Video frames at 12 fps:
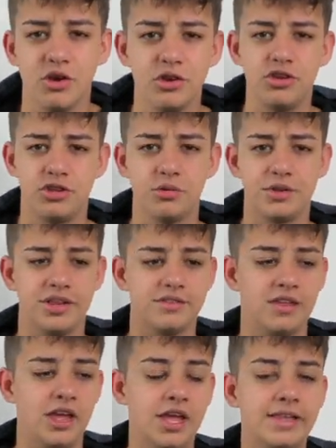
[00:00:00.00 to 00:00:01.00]
Are you doing
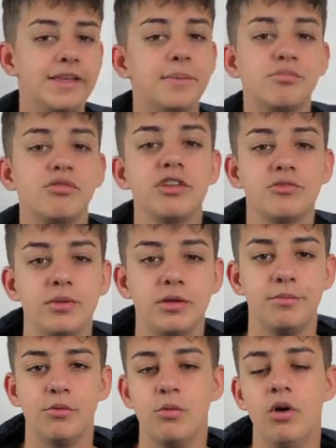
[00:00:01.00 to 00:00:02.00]
this to impress
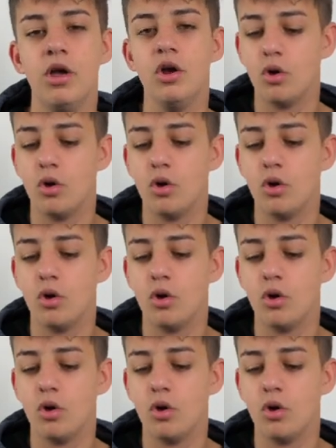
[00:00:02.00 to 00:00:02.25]
people?